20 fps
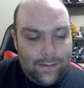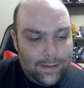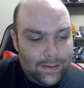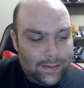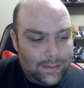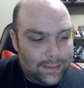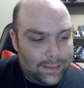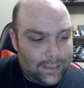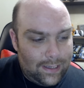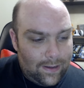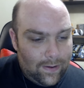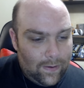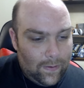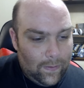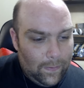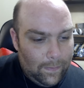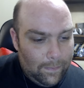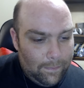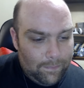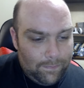
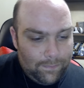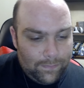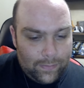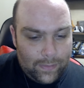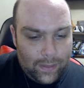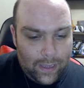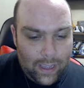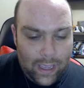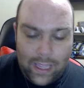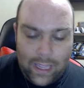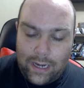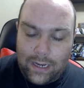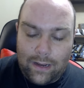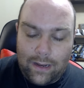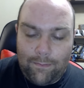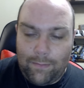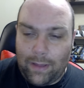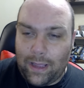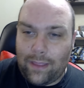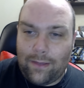So,
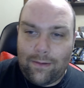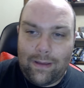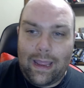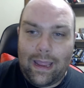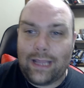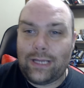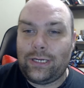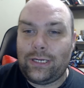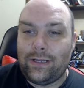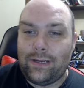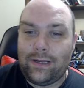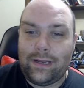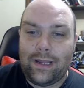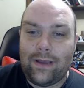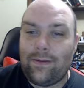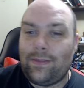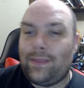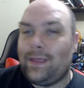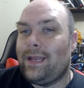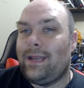and by the way, I should
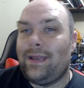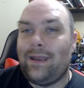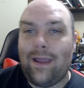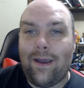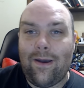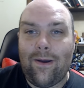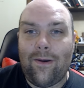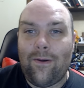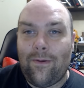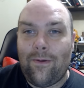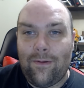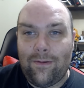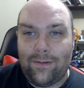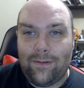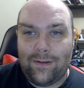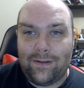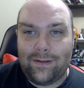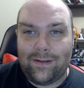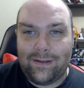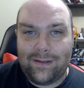note that no,
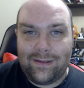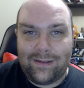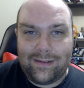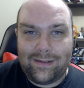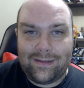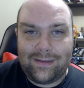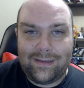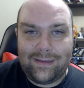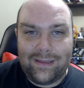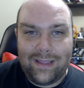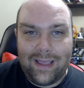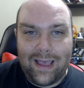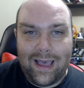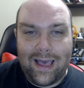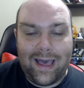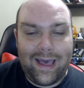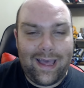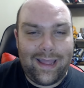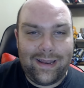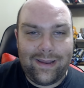
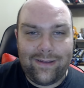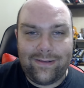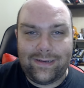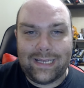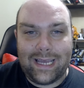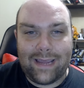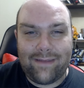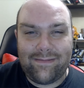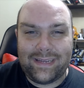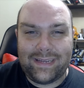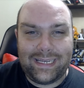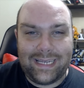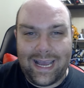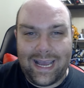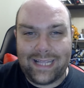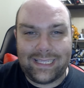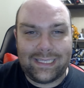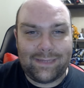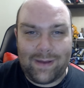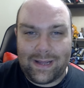New Type did
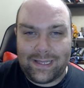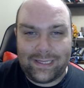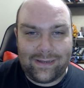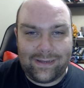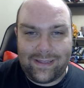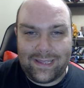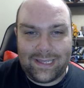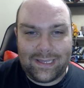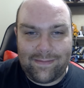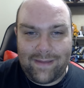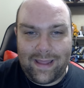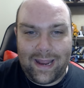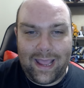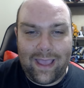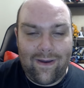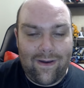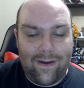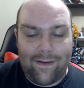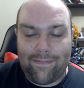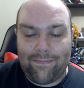not sponsor this
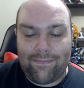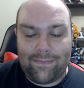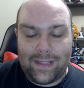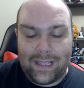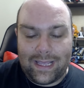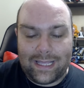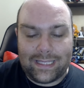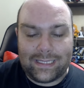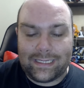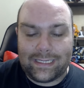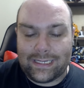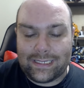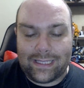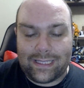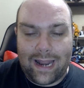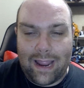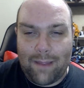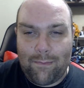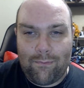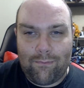video. It's
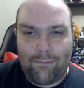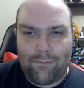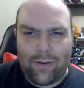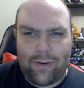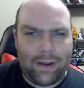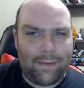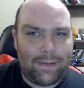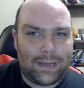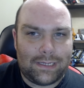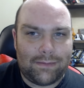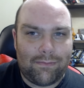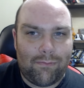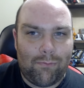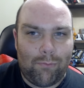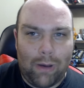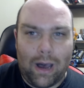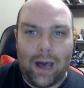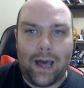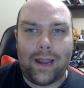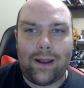just that I pretty much
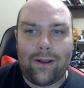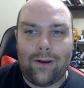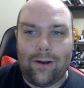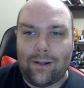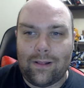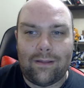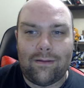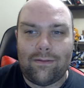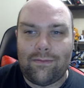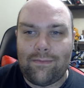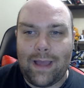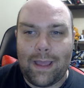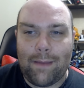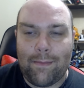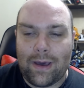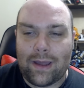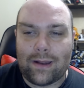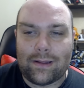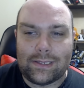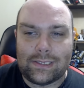bought all of
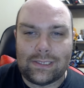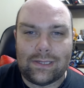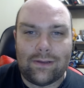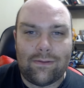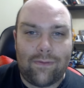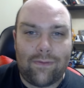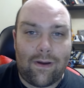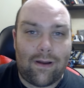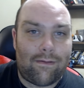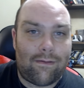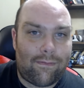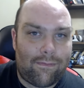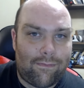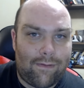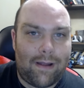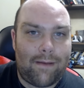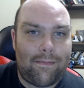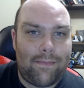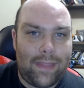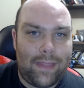my models so far
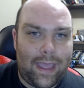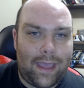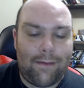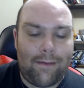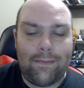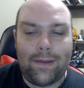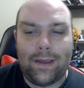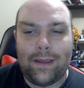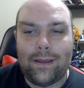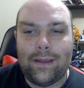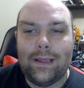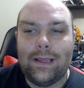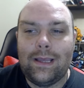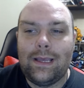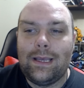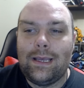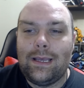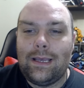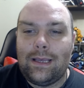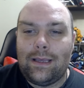from them,
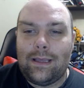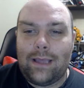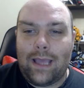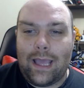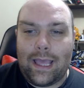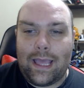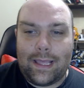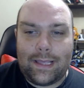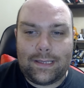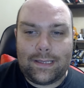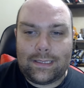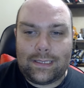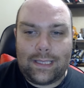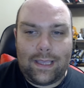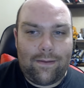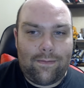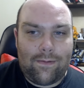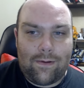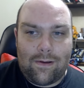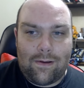as
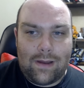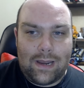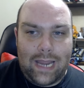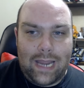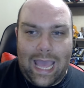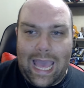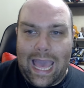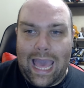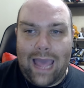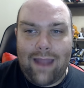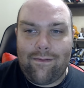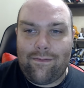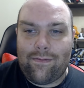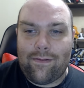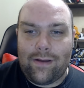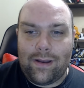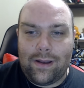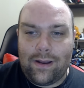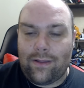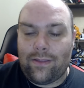they were an ad
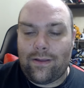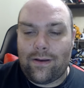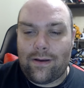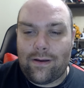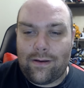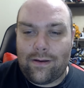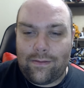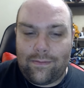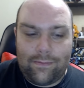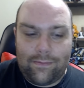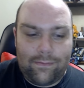for another,